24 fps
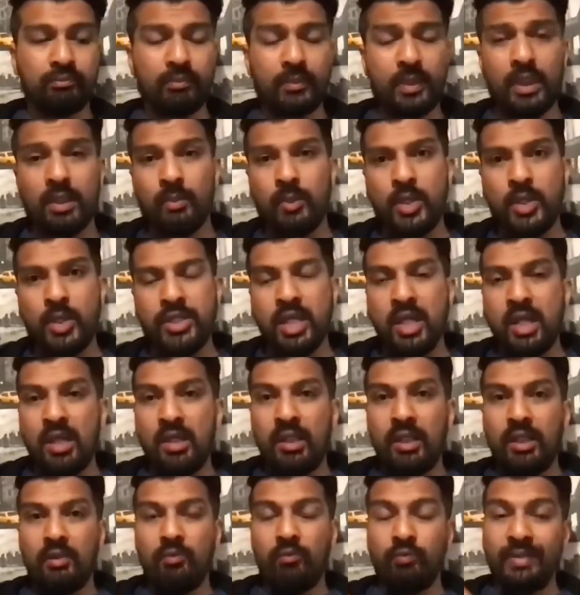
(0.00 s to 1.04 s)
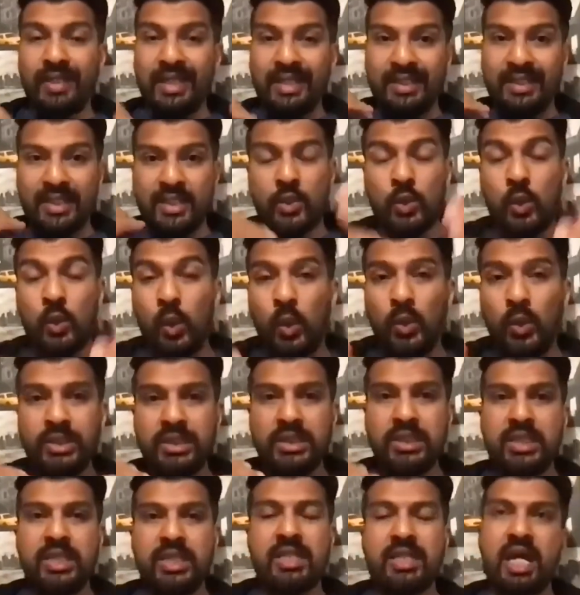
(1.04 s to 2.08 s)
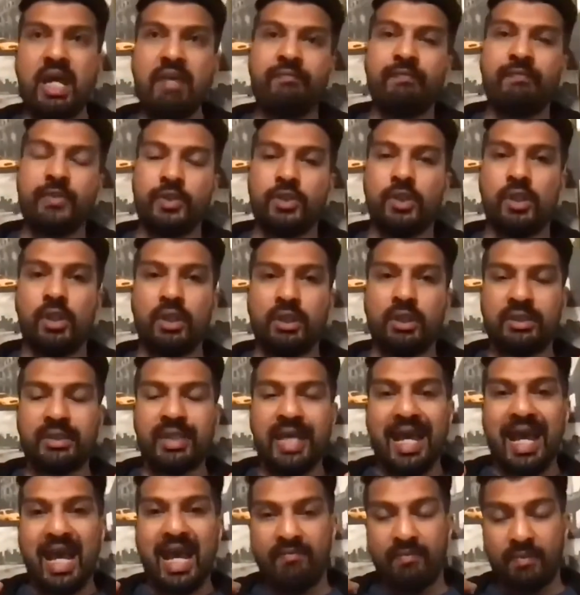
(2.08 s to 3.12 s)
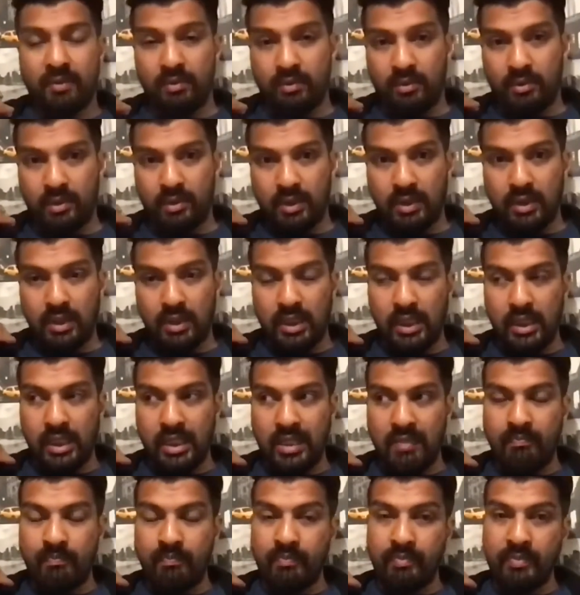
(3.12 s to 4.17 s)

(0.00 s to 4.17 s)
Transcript: was this course is designed for dogs that have that